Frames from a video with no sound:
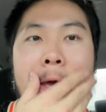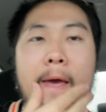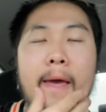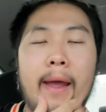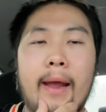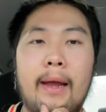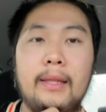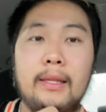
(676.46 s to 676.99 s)

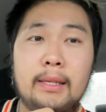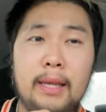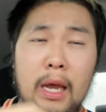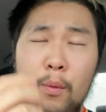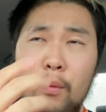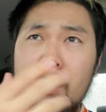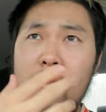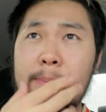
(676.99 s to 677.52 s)
And yeah,
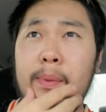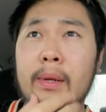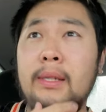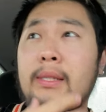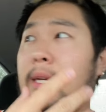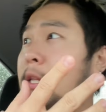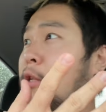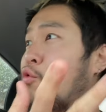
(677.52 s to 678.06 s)
with that being
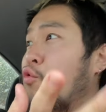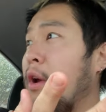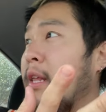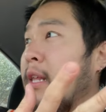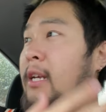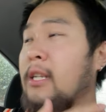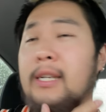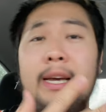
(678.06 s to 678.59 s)
said, it's
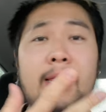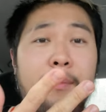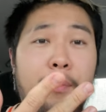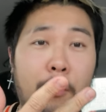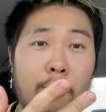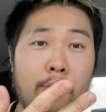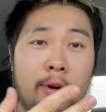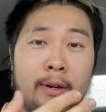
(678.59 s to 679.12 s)
raining. It's kind of
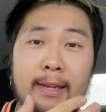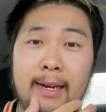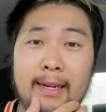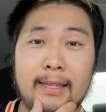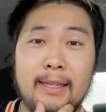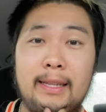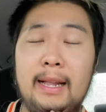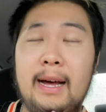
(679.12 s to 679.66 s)
pouring, not
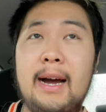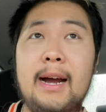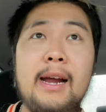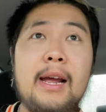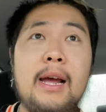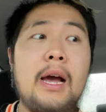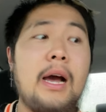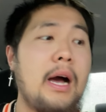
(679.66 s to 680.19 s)
gonna lie.
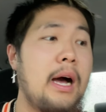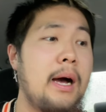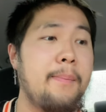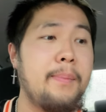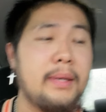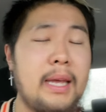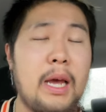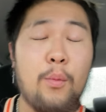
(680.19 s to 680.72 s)
Um,
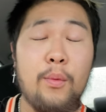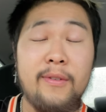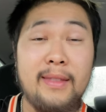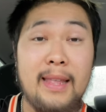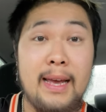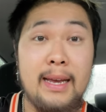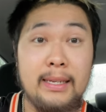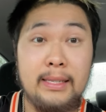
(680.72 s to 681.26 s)
but yeah, with
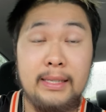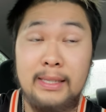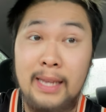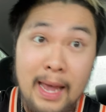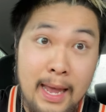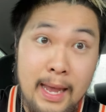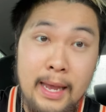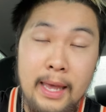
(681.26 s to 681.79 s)
that
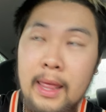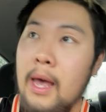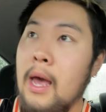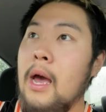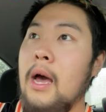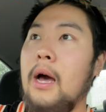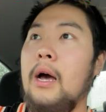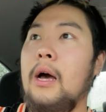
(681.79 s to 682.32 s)
said,
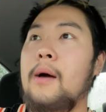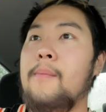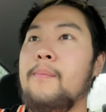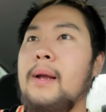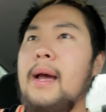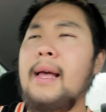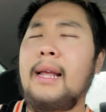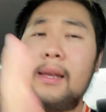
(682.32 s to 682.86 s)
um,
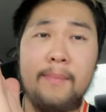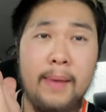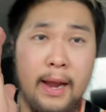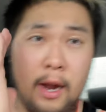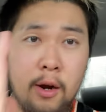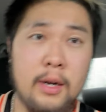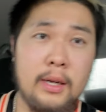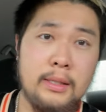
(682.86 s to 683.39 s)
gotta get my
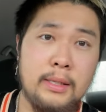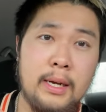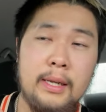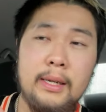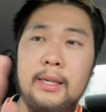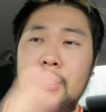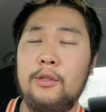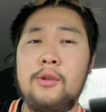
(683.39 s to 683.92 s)
haircut done
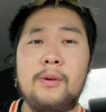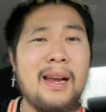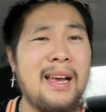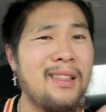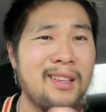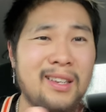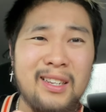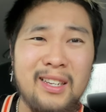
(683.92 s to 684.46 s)
because you know gotta
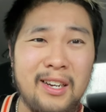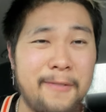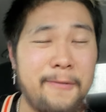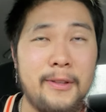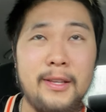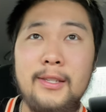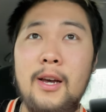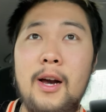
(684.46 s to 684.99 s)
look good for
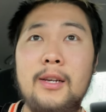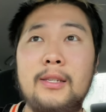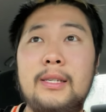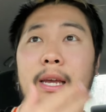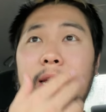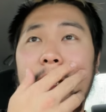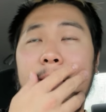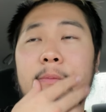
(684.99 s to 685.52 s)
this Hawks
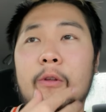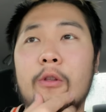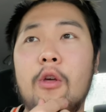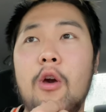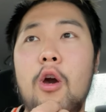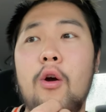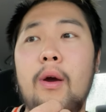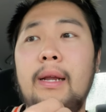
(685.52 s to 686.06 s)
game, you
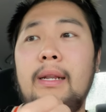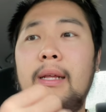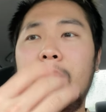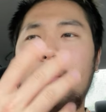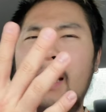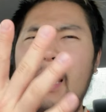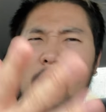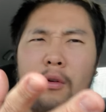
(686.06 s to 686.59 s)
know. And
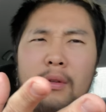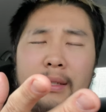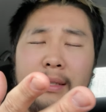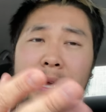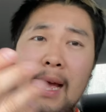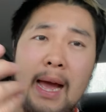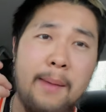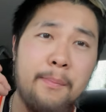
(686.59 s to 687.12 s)
then not only
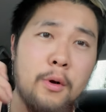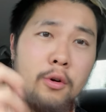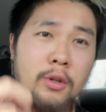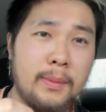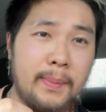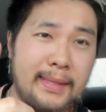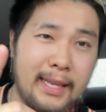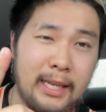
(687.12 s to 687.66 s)
that, I'm going
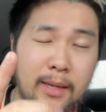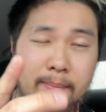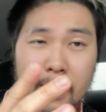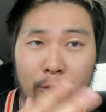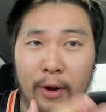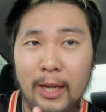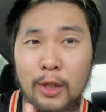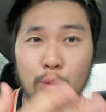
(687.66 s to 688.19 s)
to be taking my
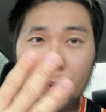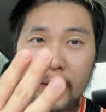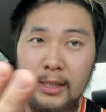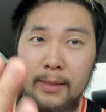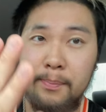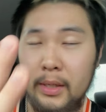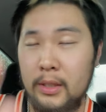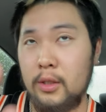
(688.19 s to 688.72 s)

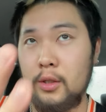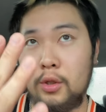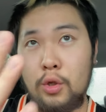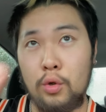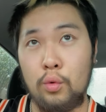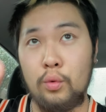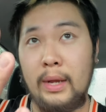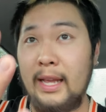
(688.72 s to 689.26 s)
graduation pictures
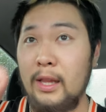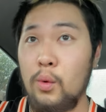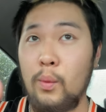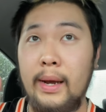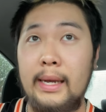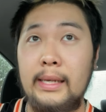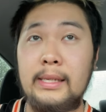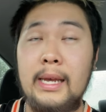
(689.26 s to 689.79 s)
soon,
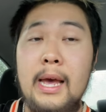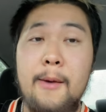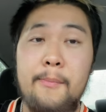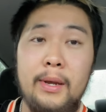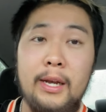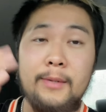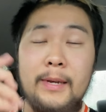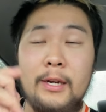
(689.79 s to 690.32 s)
anyways,
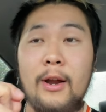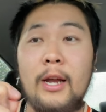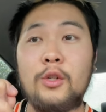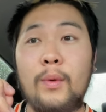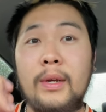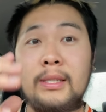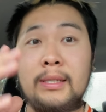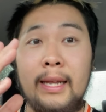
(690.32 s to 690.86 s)
because my
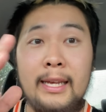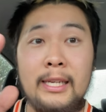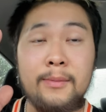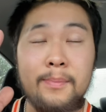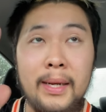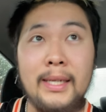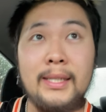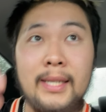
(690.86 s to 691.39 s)
graduation is
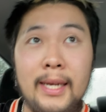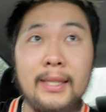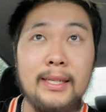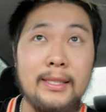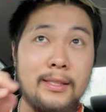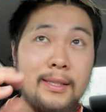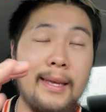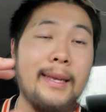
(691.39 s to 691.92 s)
May 10th
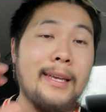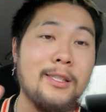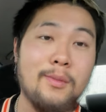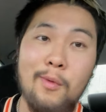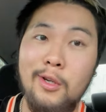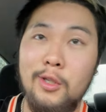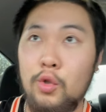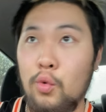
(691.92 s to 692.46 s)
and today is
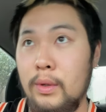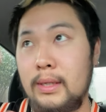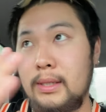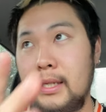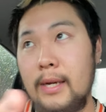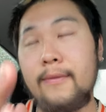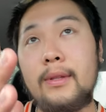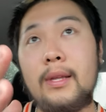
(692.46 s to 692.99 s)
March
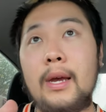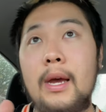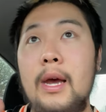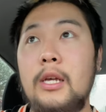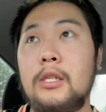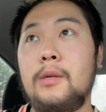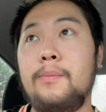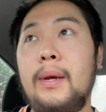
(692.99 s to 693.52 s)
27th.
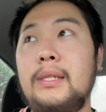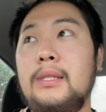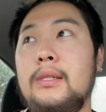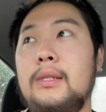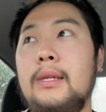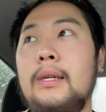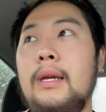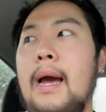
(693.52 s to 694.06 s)
So
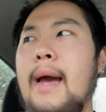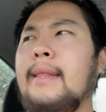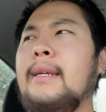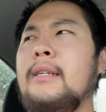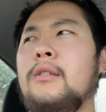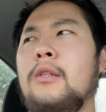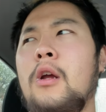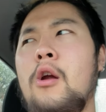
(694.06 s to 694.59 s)
basically, I
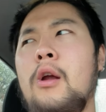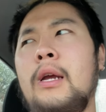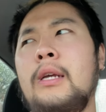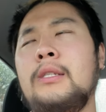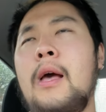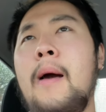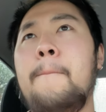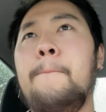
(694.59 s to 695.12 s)
think there
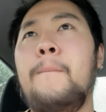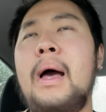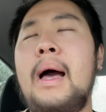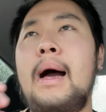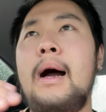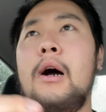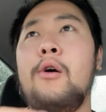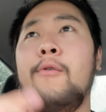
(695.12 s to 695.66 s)
is
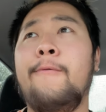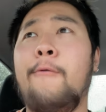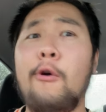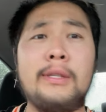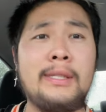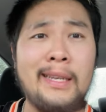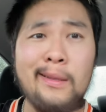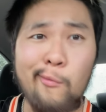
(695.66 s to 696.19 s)
about
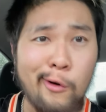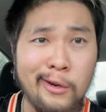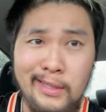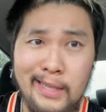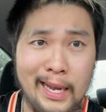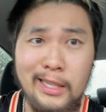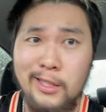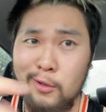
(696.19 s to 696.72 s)
14 more
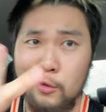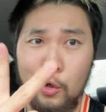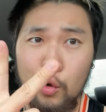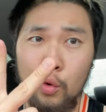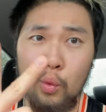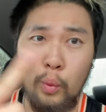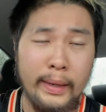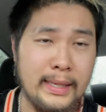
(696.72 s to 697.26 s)
days, so two
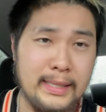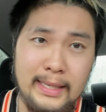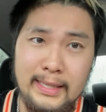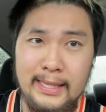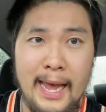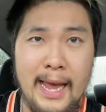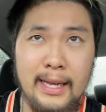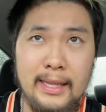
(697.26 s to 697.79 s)
weeks
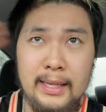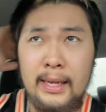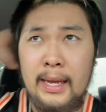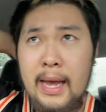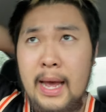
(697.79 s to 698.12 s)
exactly.